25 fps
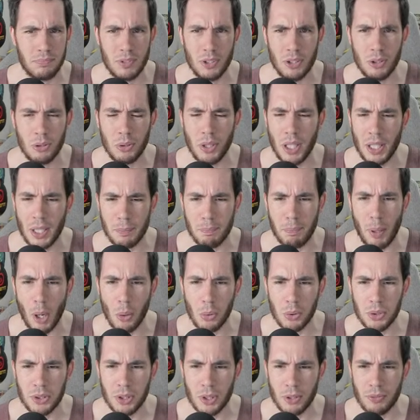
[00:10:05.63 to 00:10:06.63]
you get a
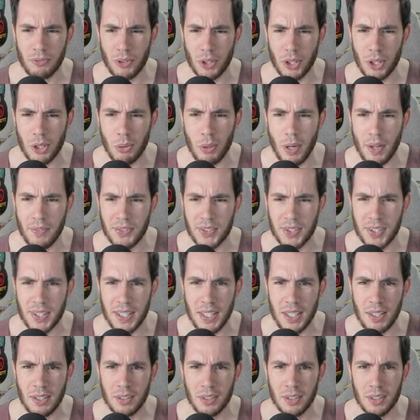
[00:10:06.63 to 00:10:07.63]
poster for
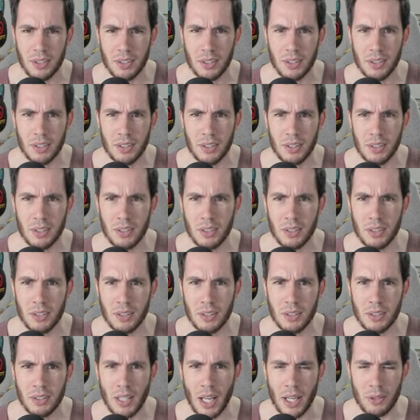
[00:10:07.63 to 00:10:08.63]
UFC
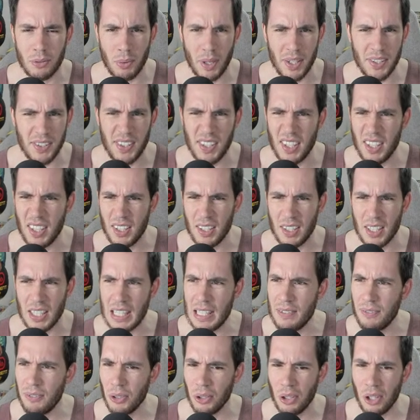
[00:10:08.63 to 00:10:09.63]
and Resident
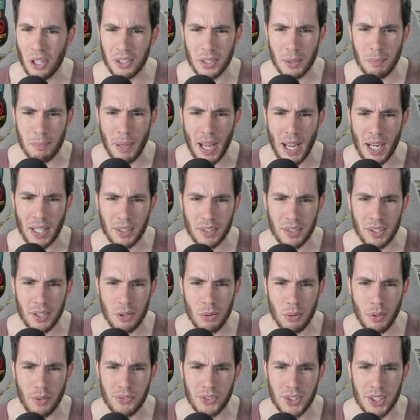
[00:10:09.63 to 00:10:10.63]
$5. Evil on the back of the
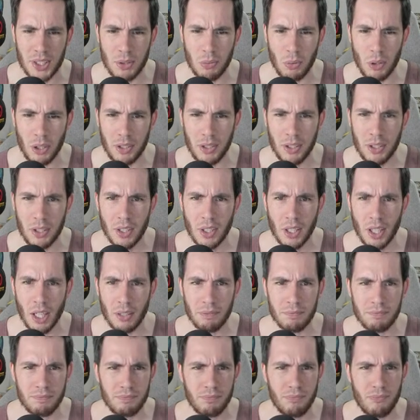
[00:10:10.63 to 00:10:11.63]
UFC $6. one.
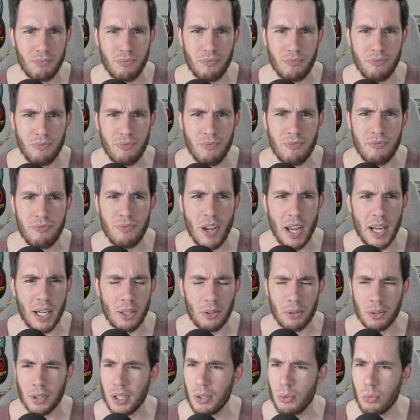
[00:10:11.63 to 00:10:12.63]
A
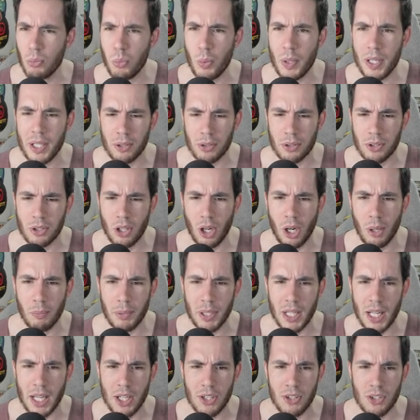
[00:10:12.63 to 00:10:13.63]
very weird
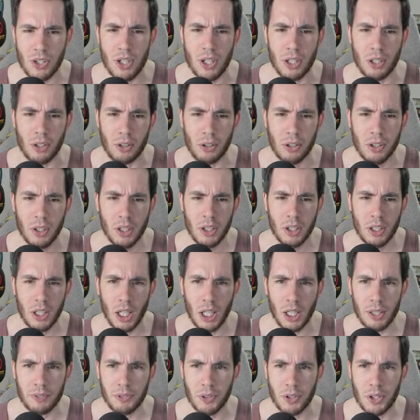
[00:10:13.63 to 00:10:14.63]
combination here
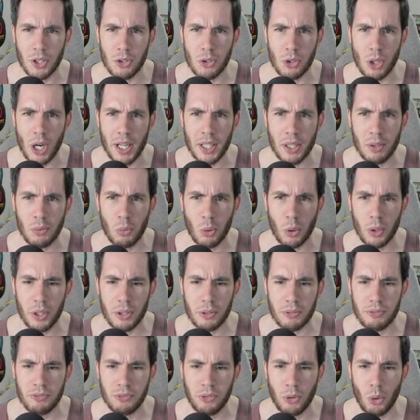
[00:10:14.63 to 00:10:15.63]
uh, for the Dragon
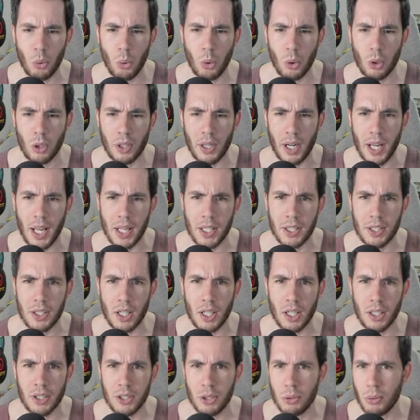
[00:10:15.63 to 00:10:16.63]
Warrior Four and
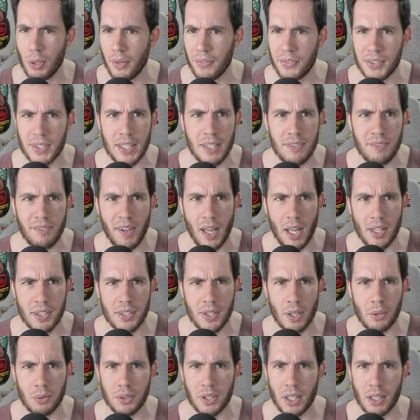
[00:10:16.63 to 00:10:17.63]
uh, UFC
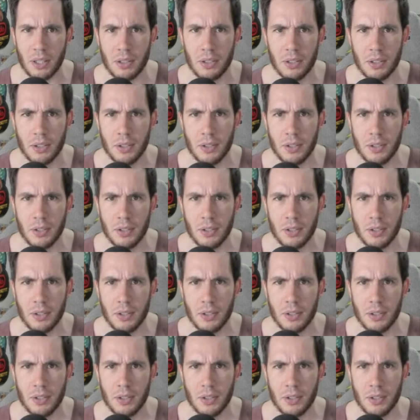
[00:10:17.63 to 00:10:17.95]
fans out there.